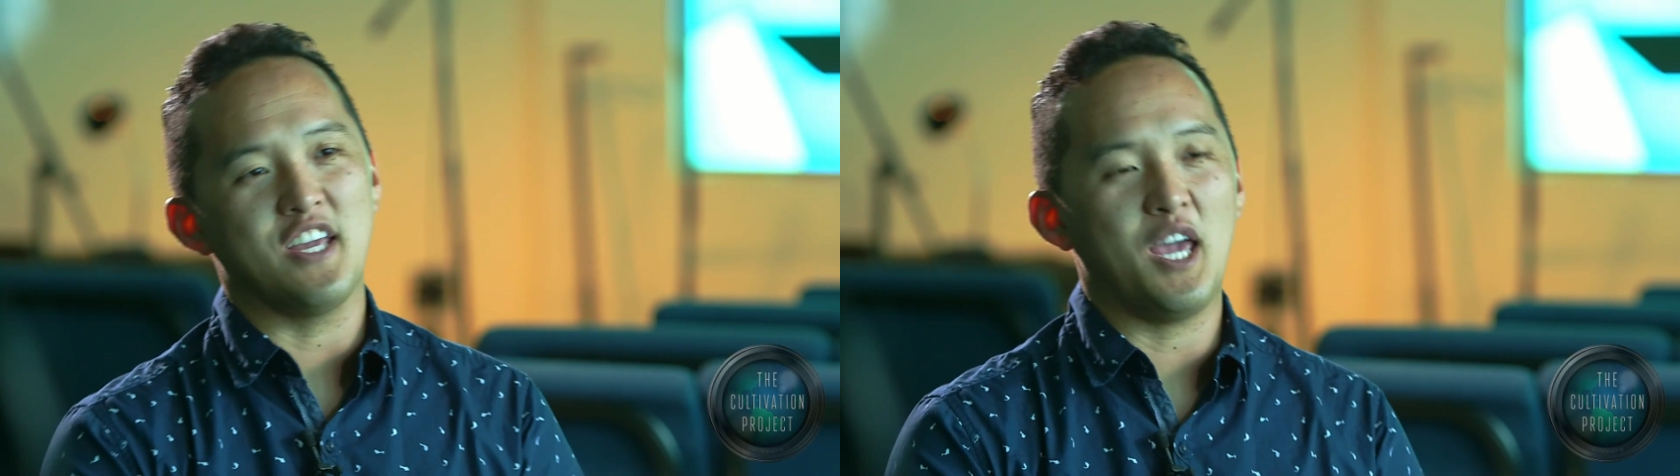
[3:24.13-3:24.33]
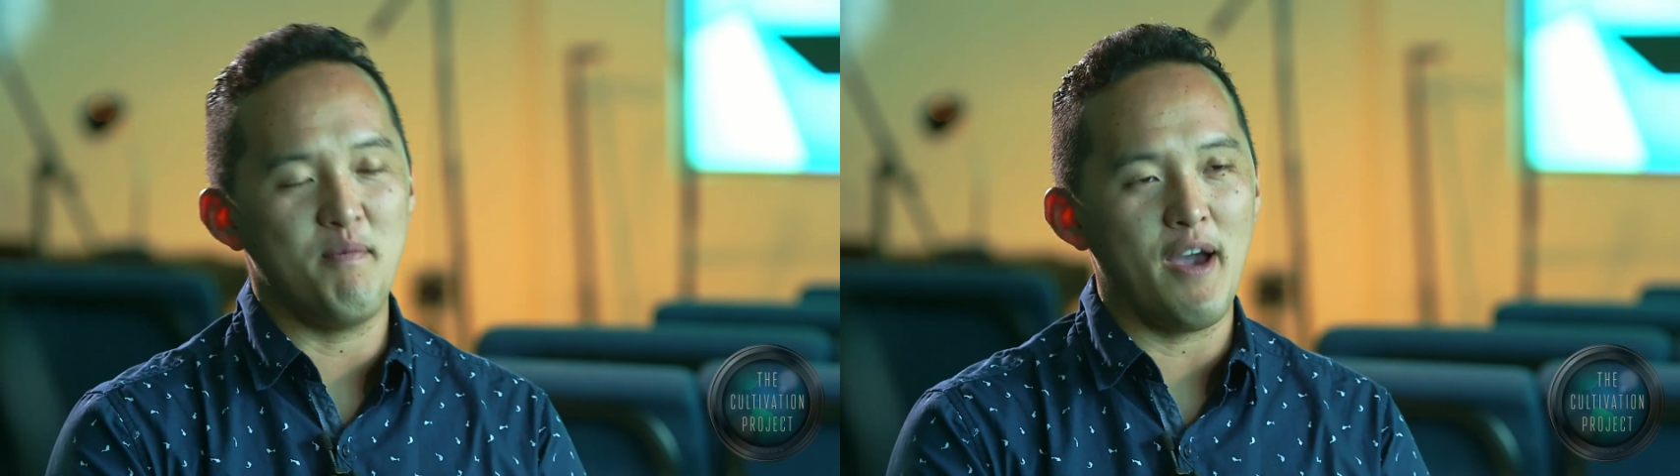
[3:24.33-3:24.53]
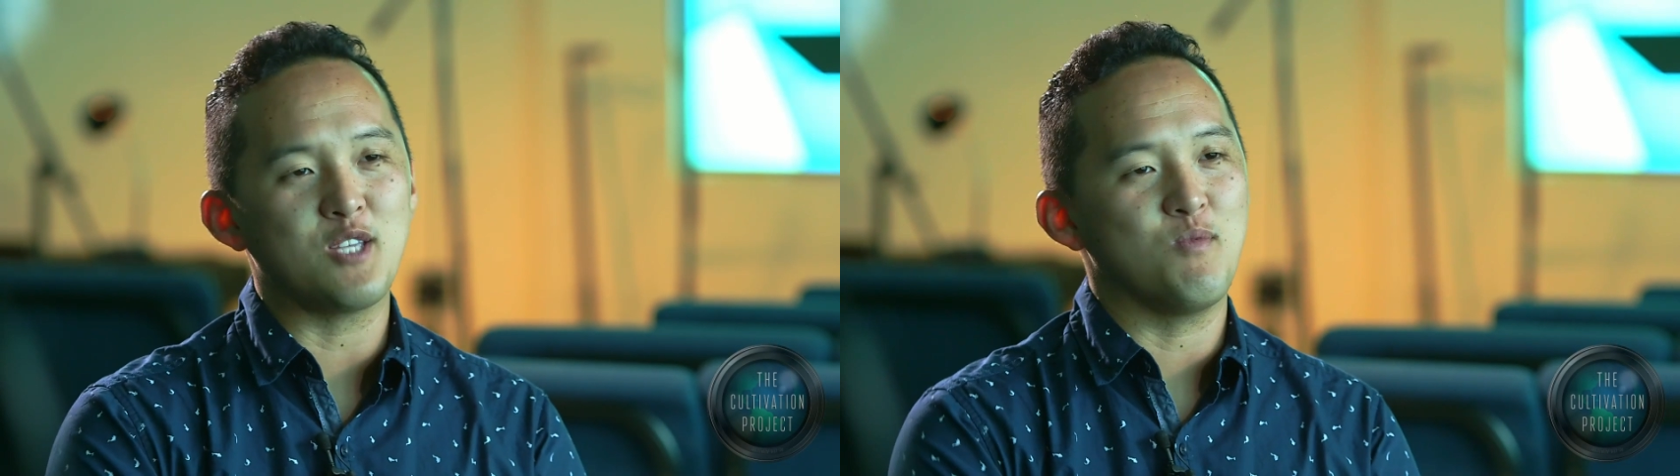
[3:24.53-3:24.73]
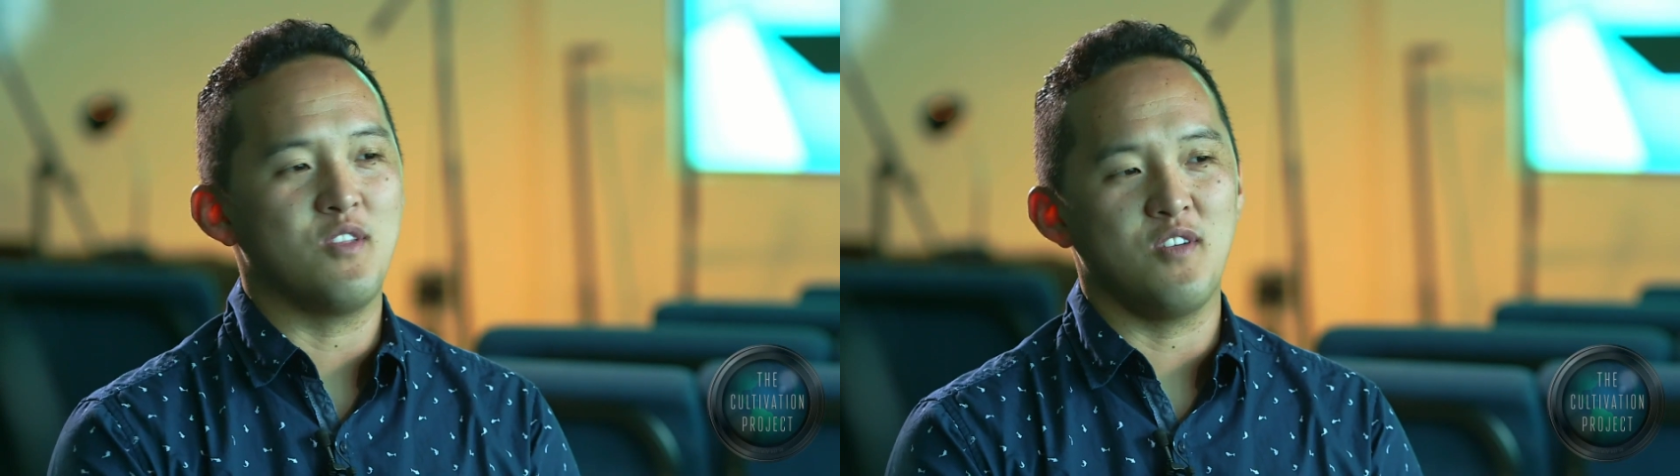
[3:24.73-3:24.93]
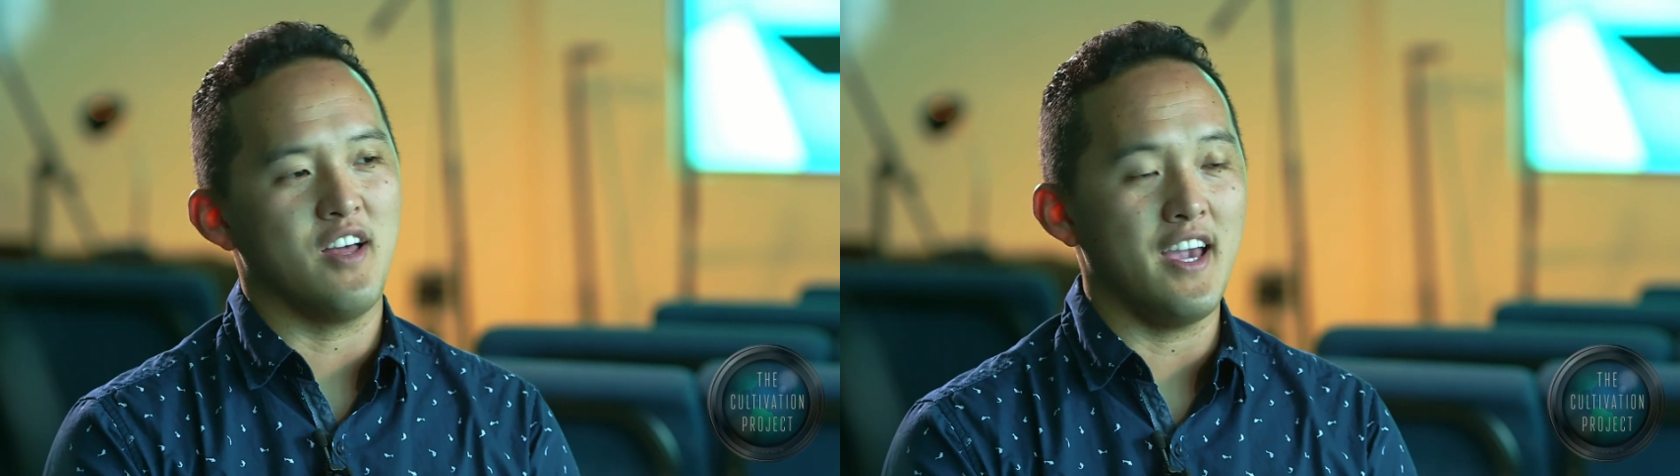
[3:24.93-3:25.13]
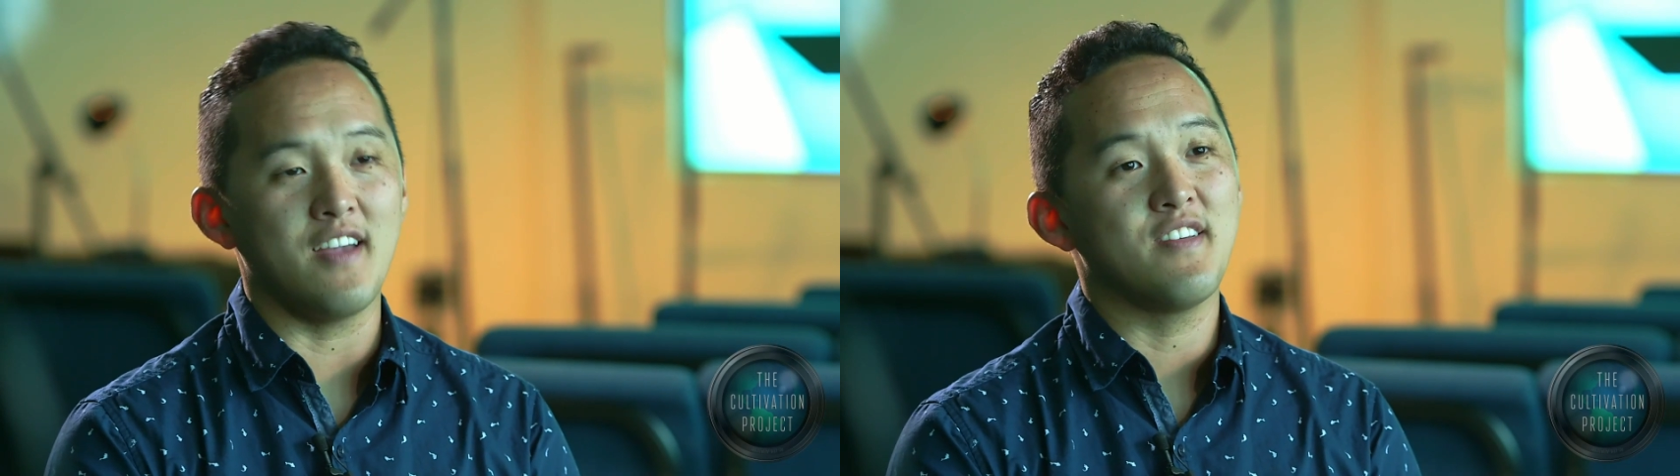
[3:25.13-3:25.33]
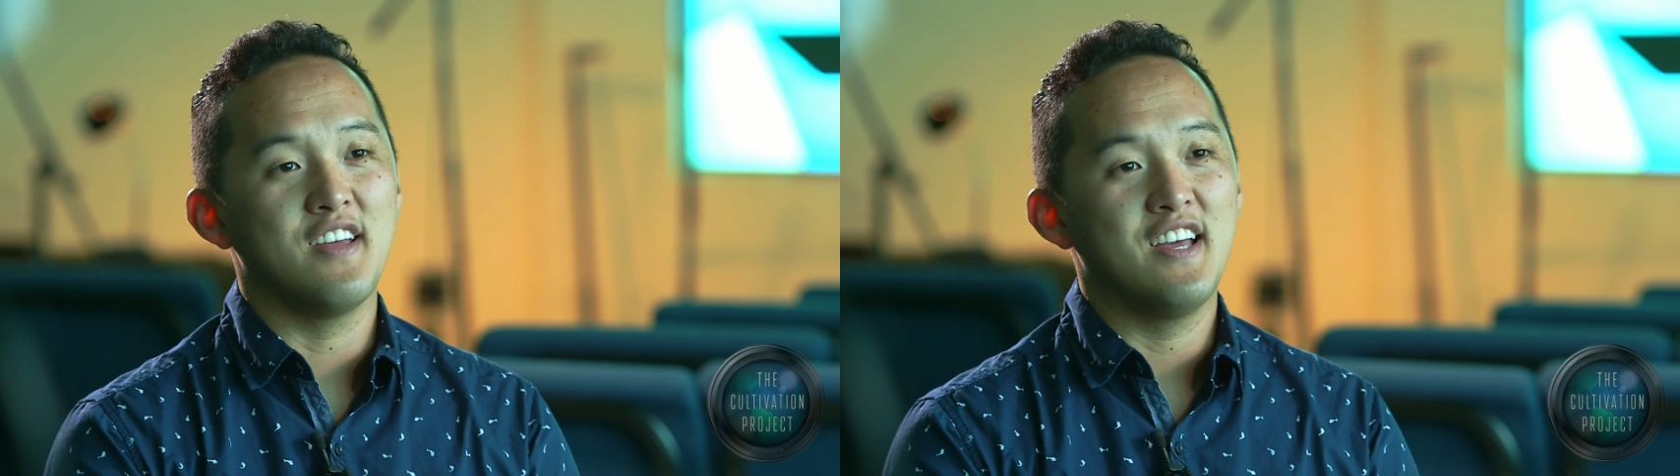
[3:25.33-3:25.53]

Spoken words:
they came back to me and they're like, hey,